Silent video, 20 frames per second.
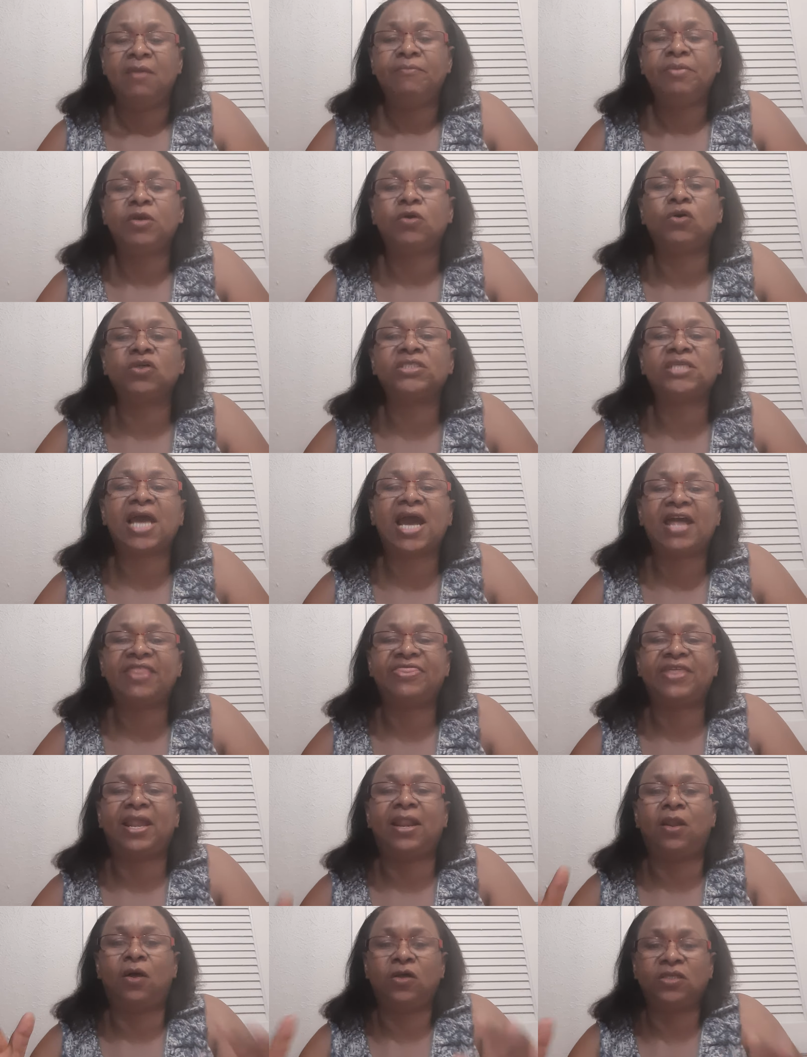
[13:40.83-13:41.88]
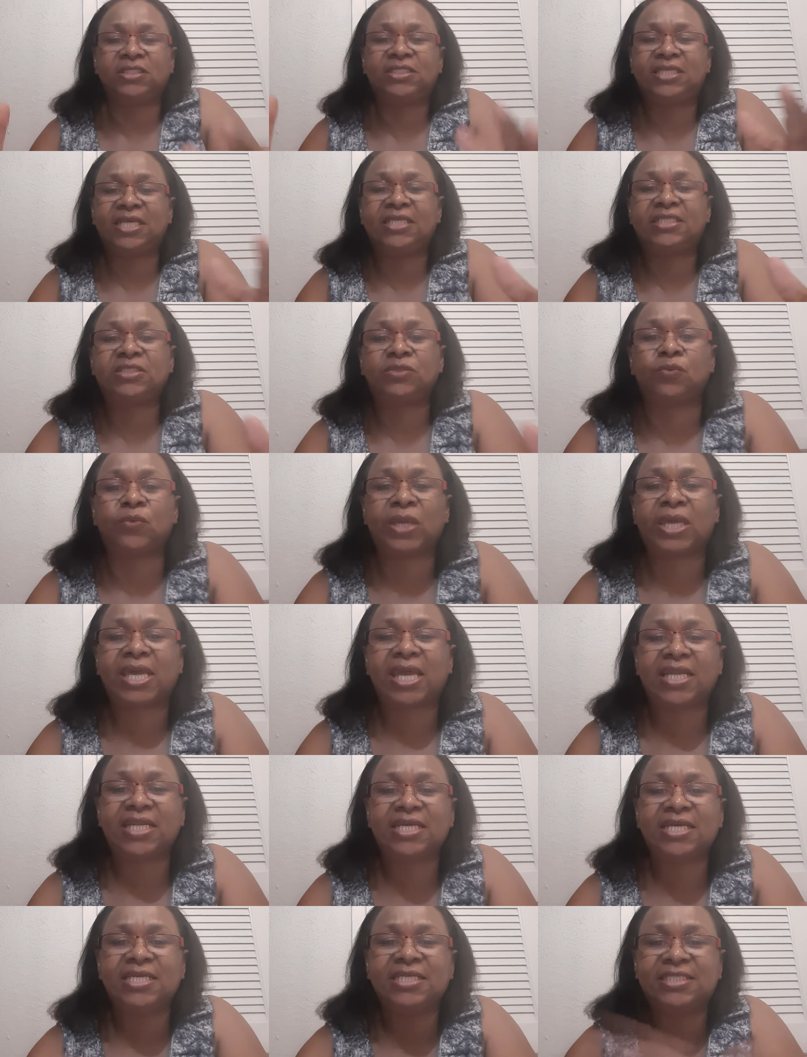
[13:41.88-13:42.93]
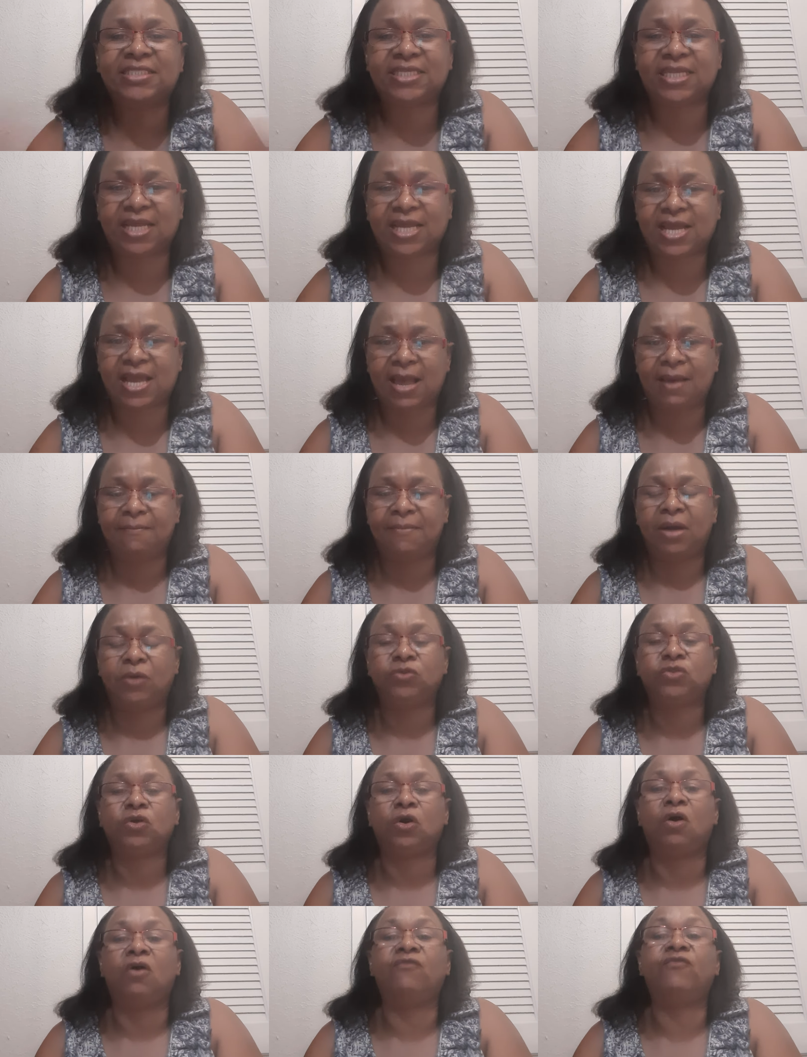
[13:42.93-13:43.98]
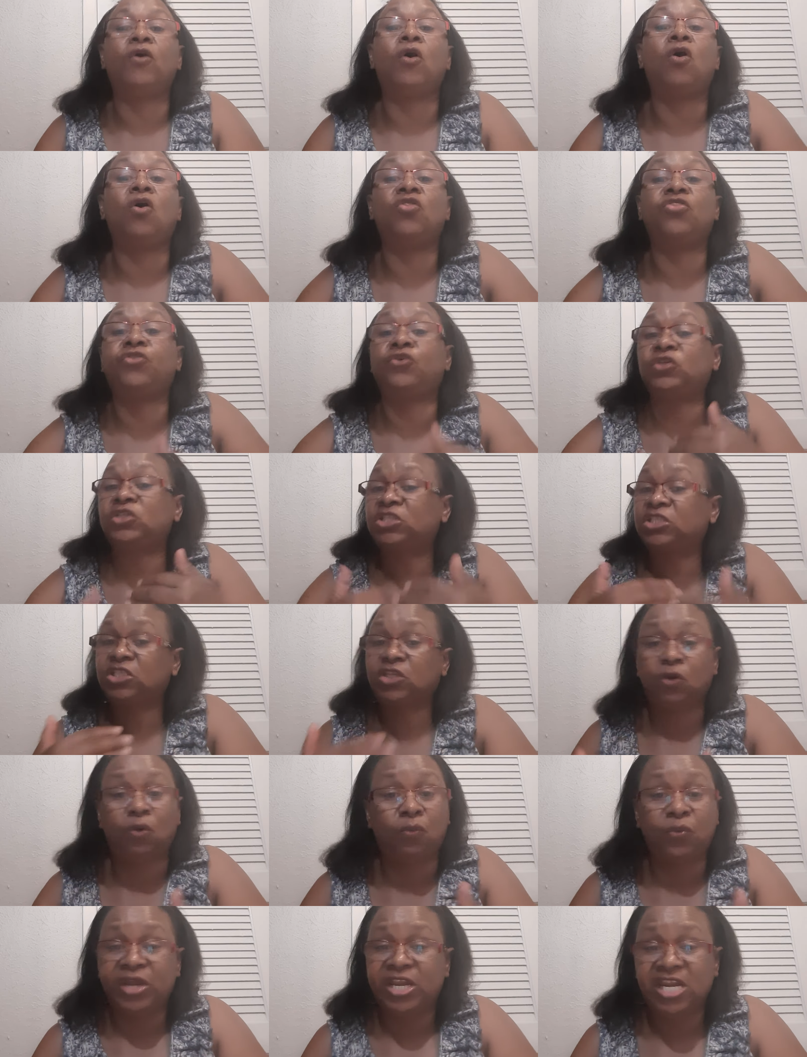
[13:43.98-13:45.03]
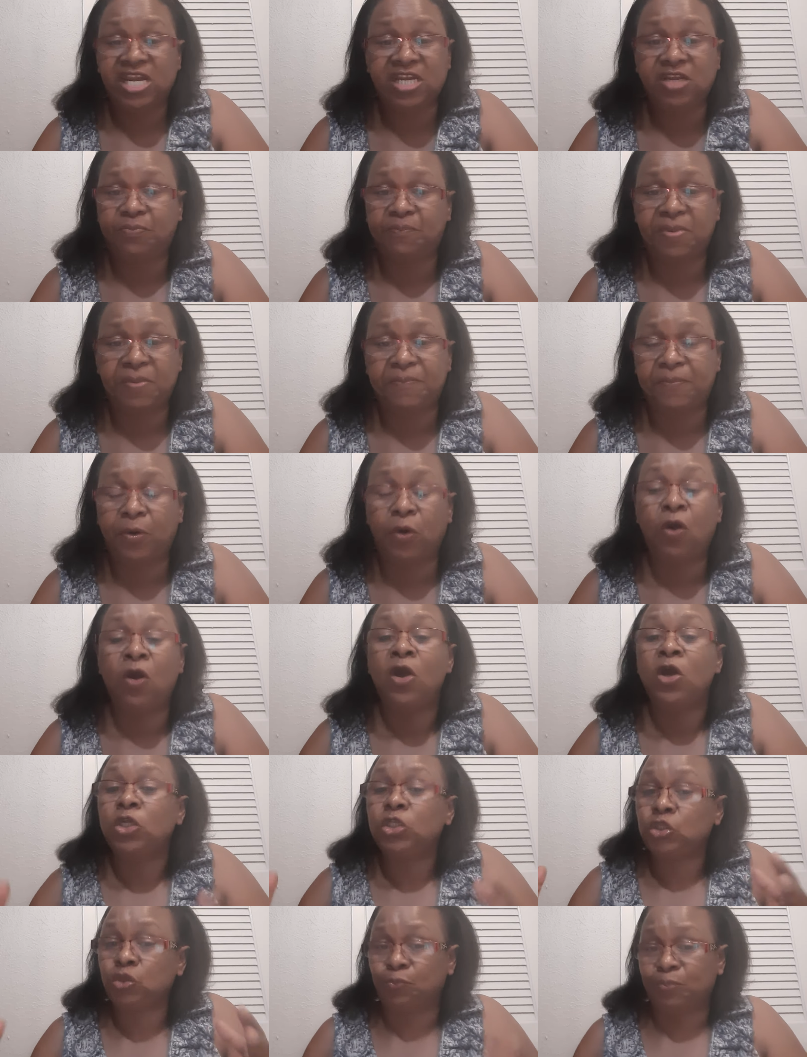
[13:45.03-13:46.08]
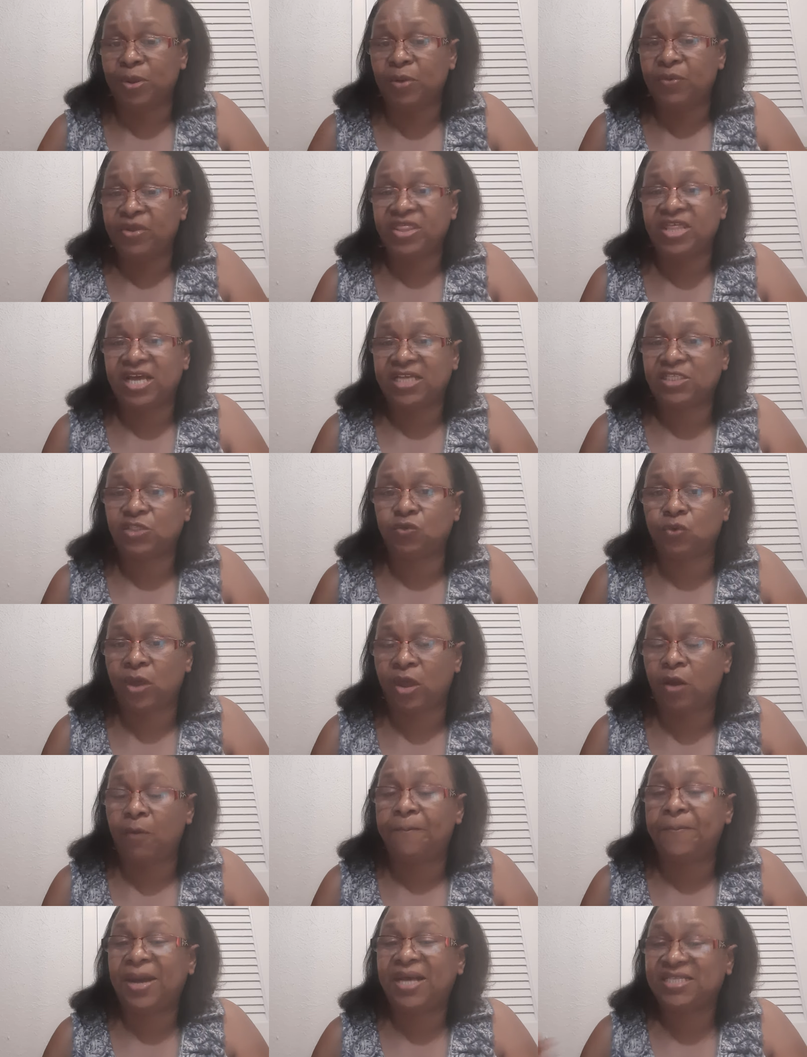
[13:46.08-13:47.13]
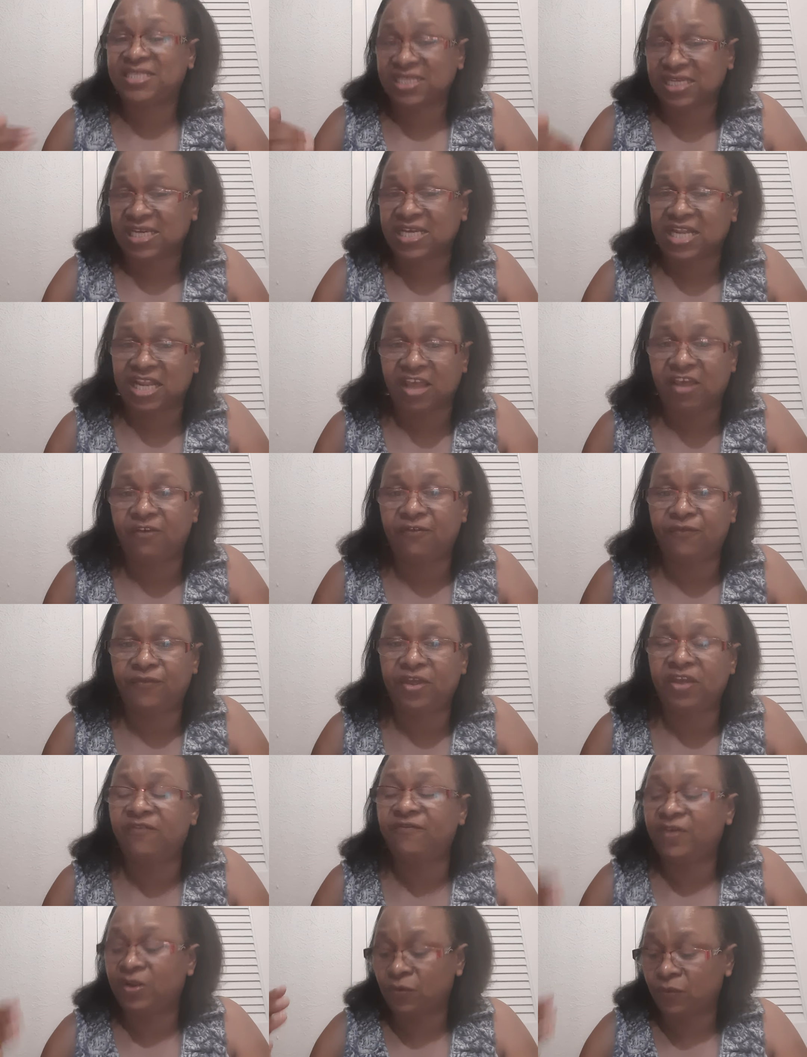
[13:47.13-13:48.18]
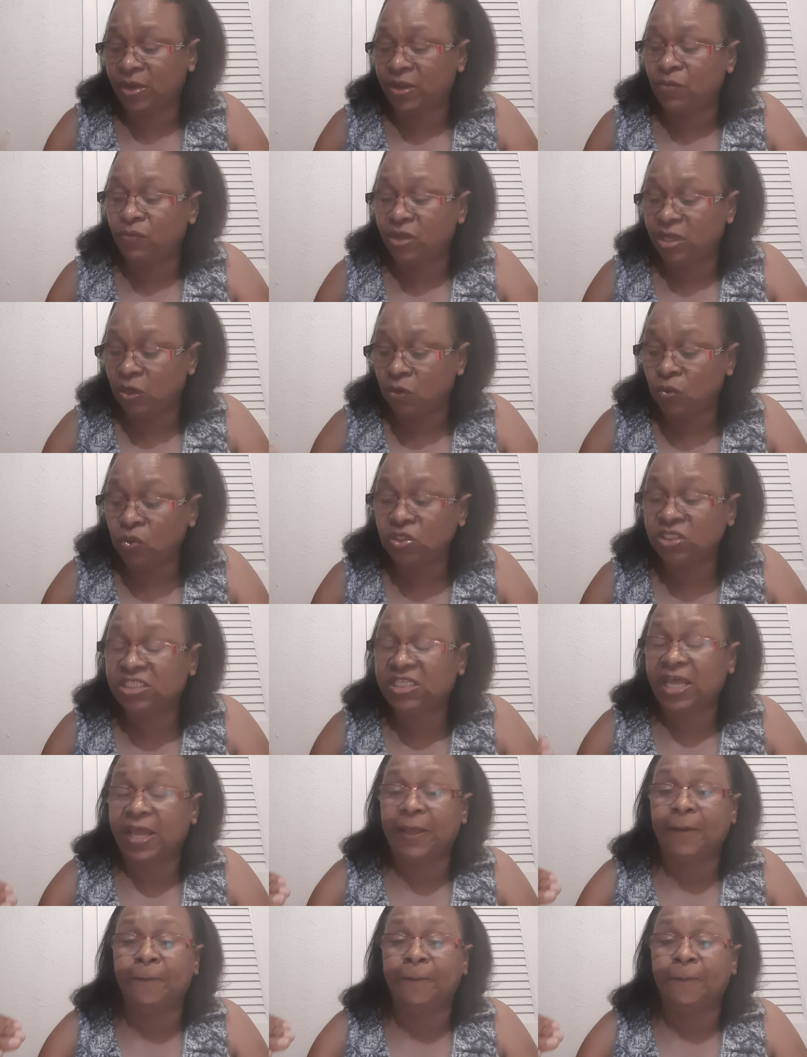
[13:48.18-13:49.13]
because other losses we can easily come out of, although still we need people to be with us to help us grieve, even when we lose